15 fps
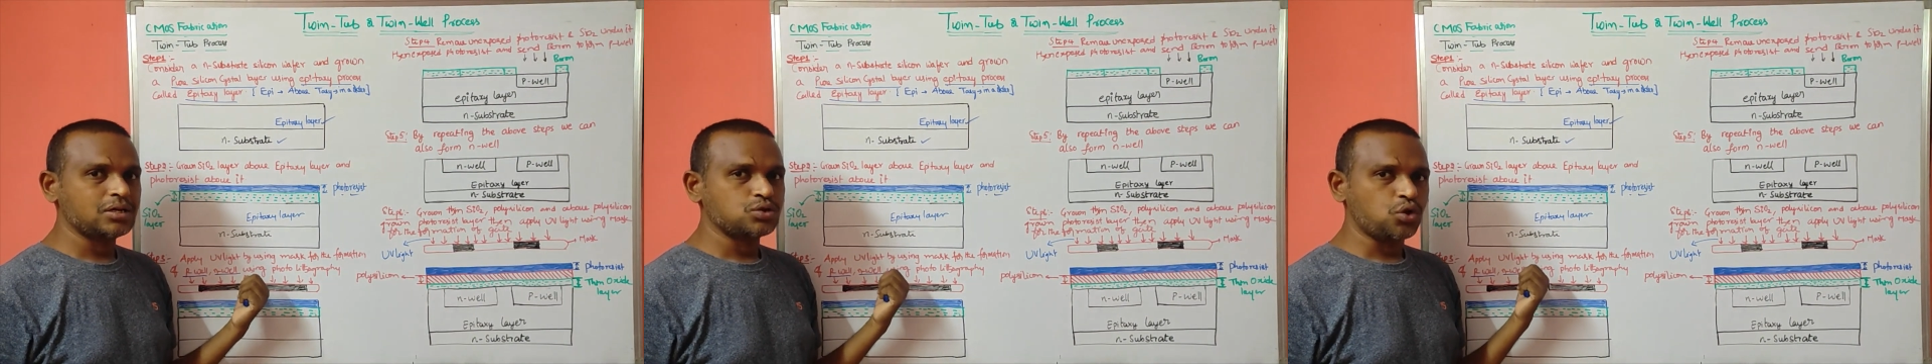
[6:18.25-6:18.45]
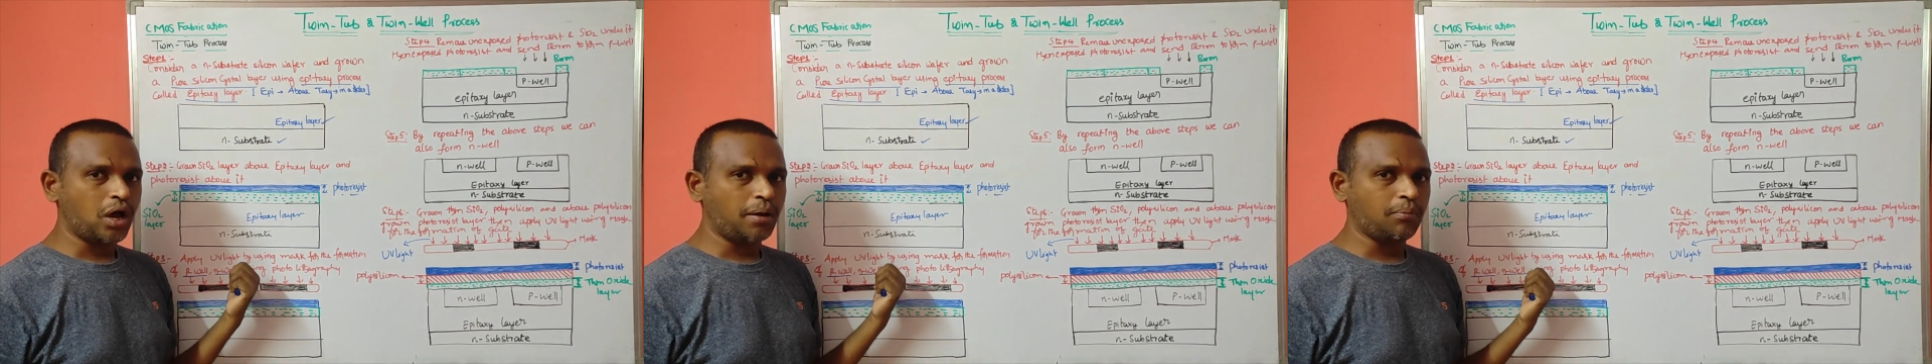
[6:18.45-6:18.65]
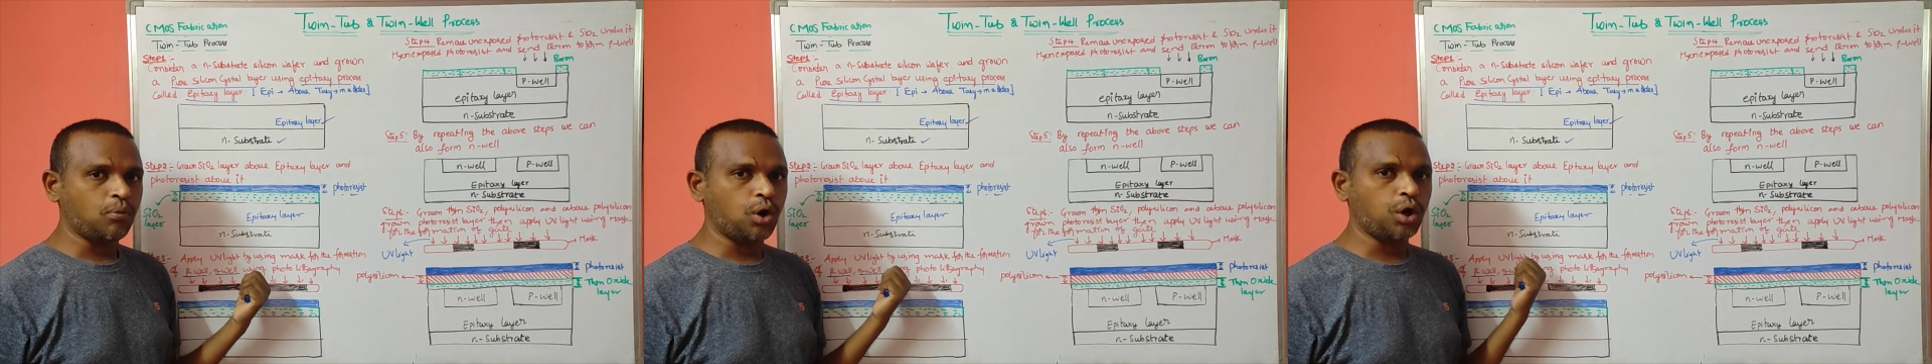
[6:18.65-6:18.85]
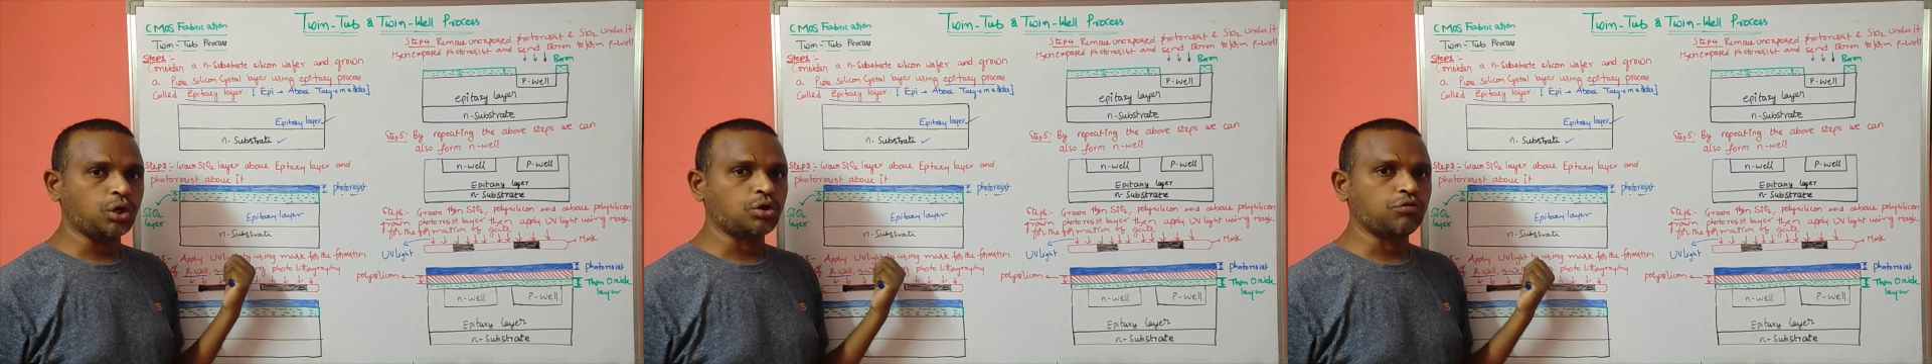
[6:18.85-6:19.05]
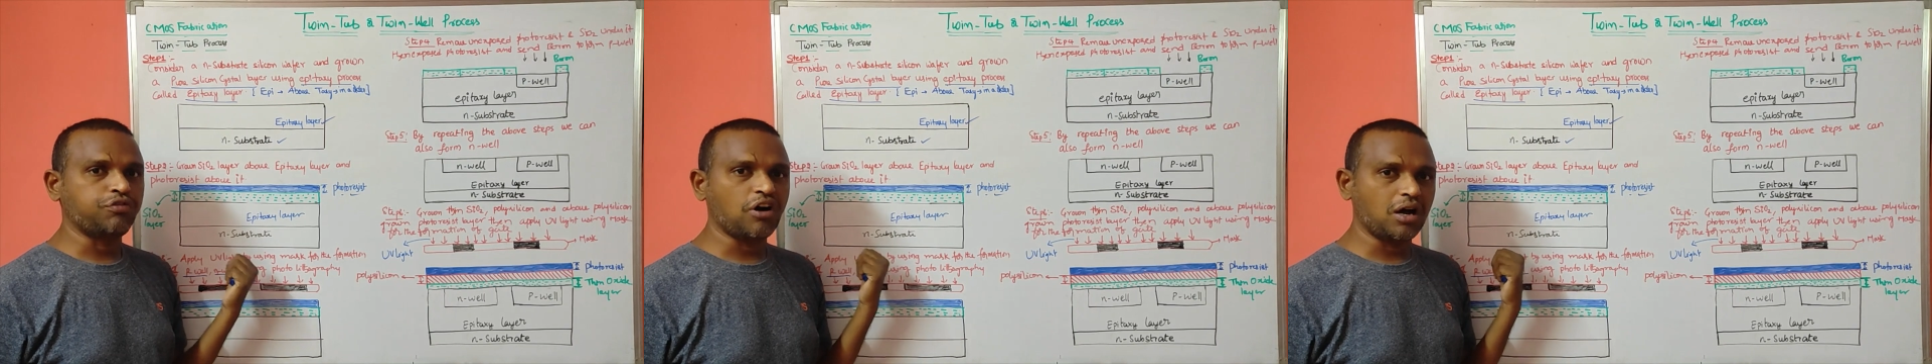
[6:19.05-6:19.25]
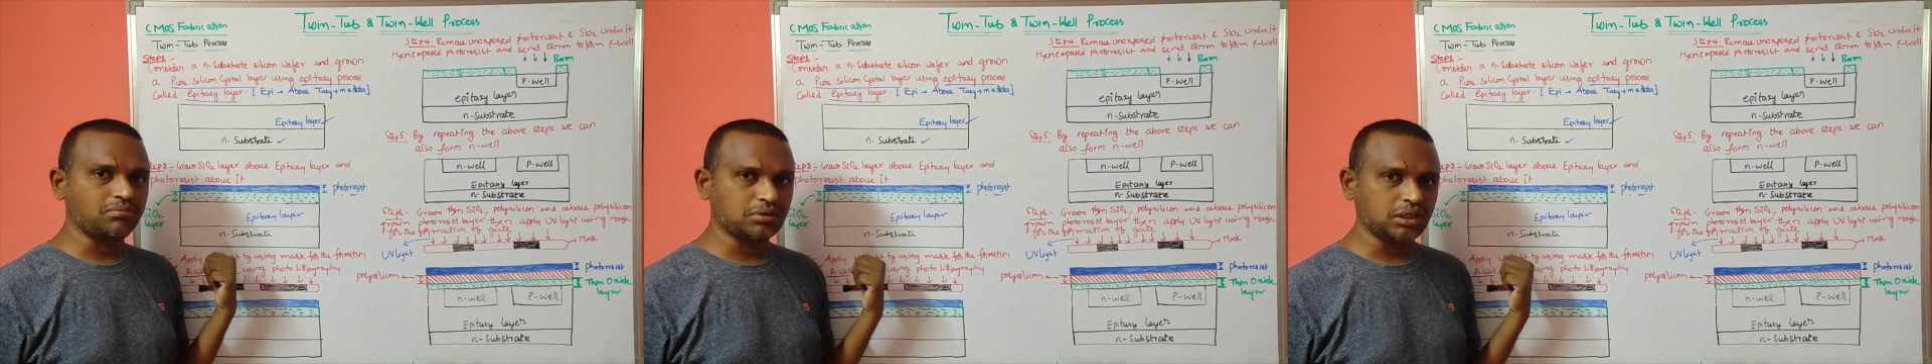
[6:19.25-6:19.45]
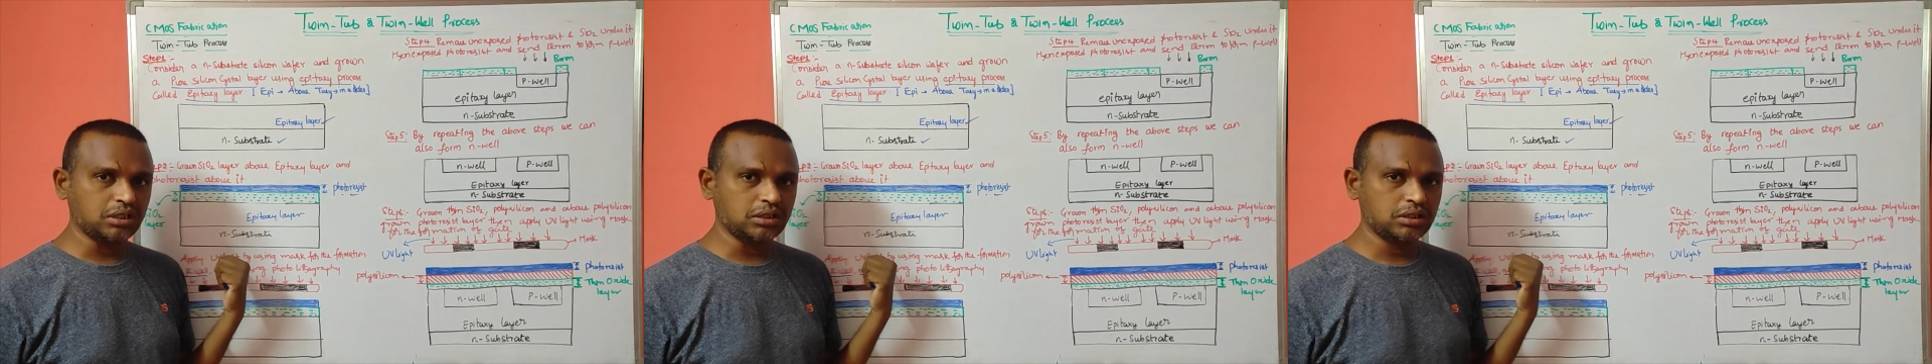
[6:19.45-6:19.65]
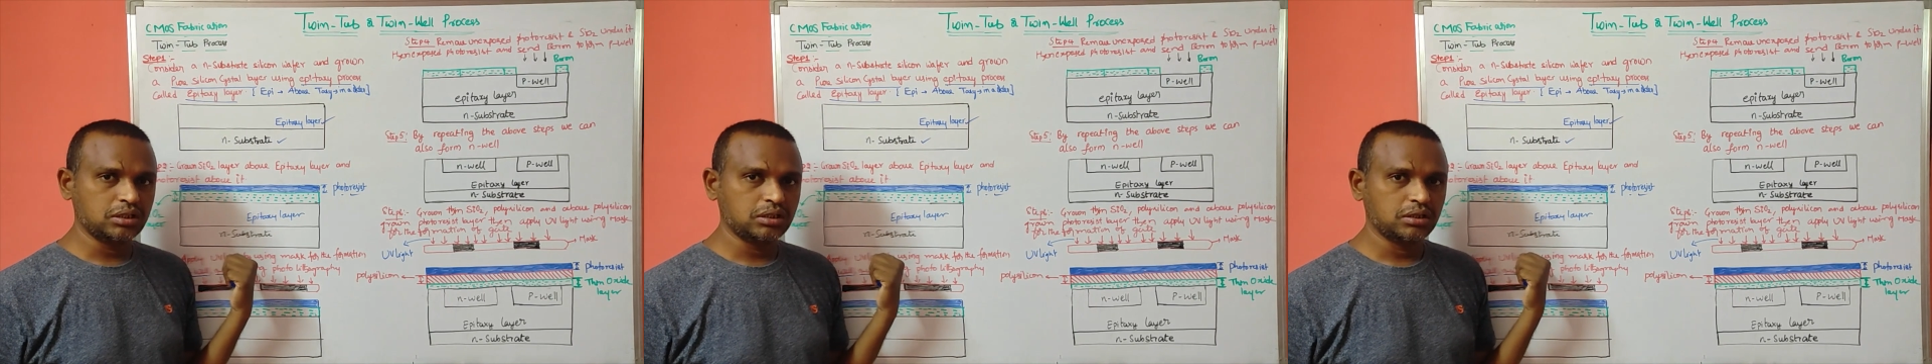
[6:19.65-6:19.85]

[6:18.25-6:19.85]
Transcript: so I am going to form that.